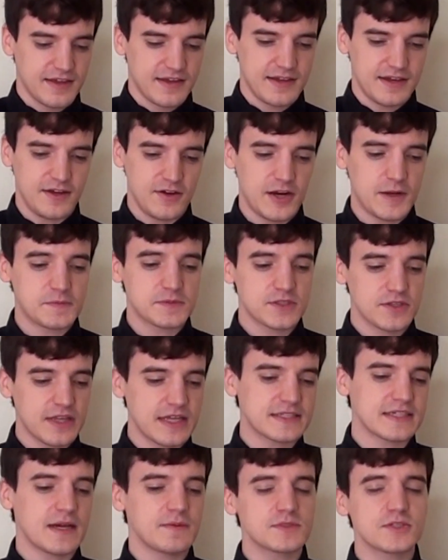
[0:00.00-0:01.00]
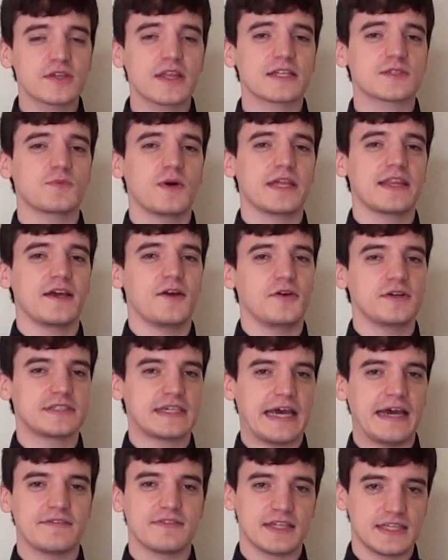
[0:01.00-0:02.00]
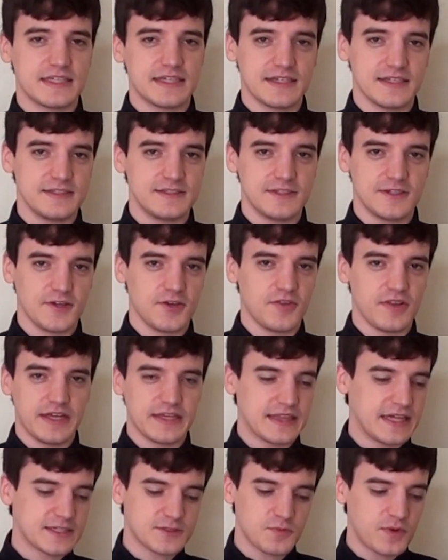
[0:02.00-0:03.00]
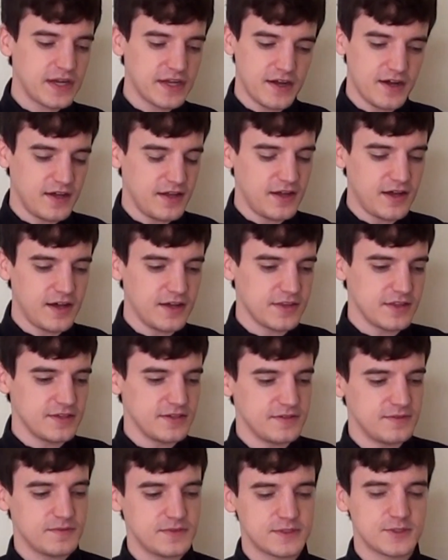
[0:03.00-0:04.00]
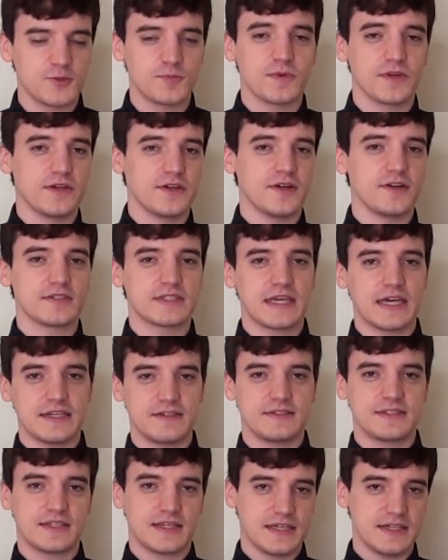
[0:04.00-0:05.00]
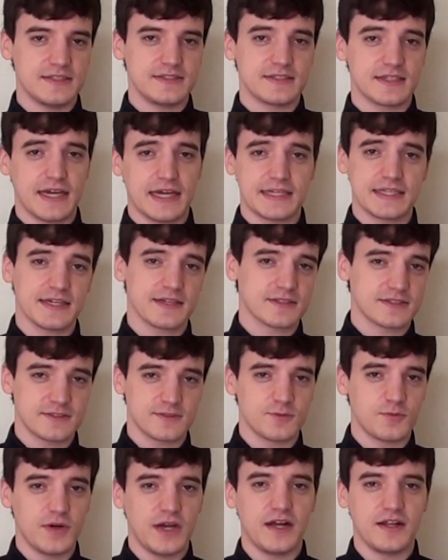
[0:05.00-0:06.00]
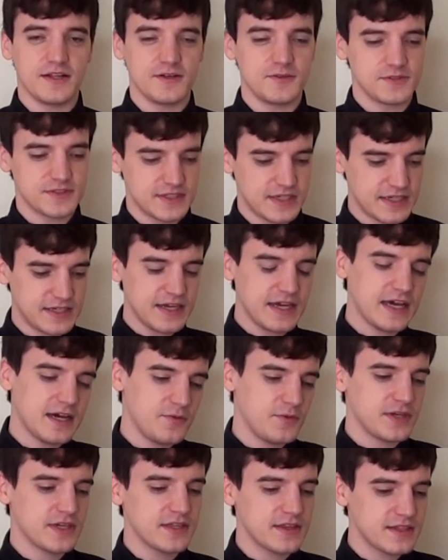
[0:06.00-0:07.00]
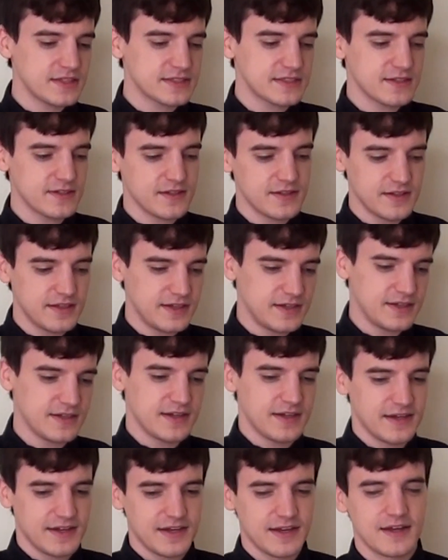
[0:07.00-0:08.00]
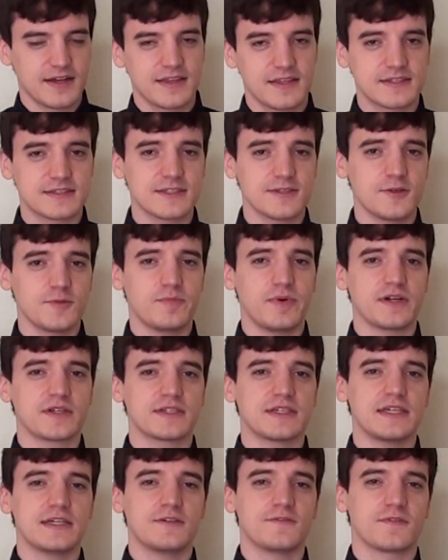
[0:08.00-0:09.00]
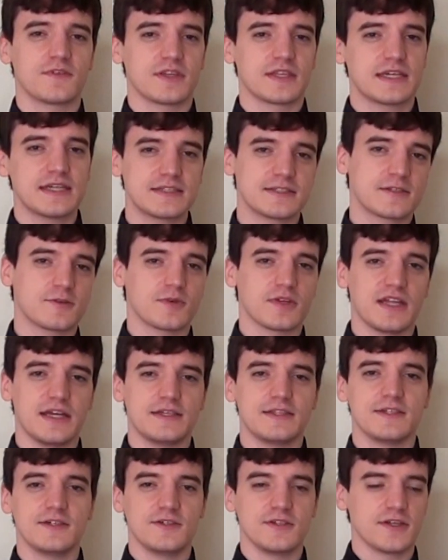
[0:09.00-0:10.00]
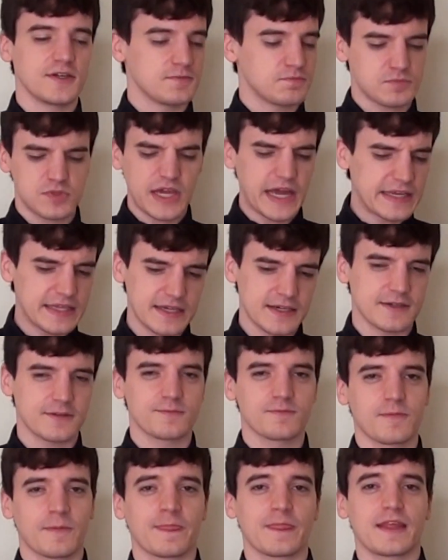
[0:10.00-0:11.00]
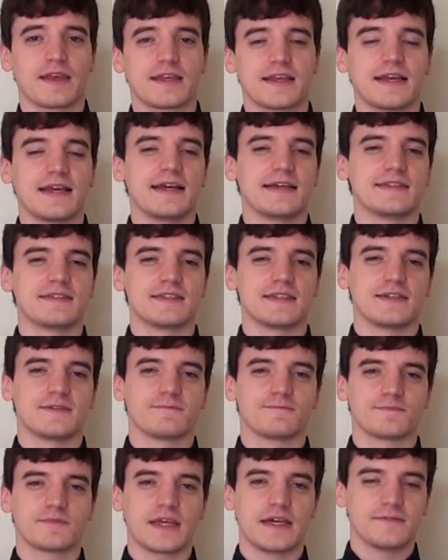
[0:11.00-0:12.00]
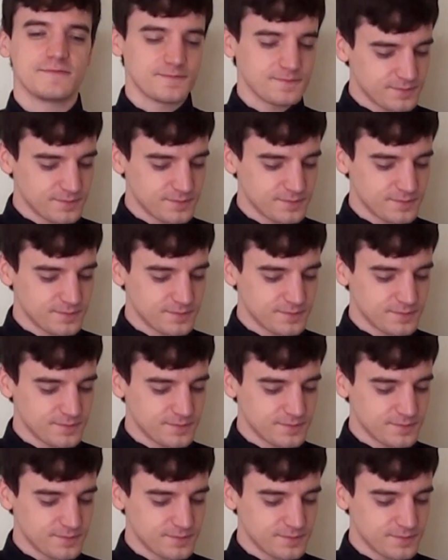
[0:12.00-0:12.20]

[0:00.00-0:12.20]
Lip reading: I'm sure that's why they always have the kids, like that's why all the superheroes had kid sidekicks as well. It was like, yeah, we need this little punk kid for the kids to relate to, sidekick, and yeah.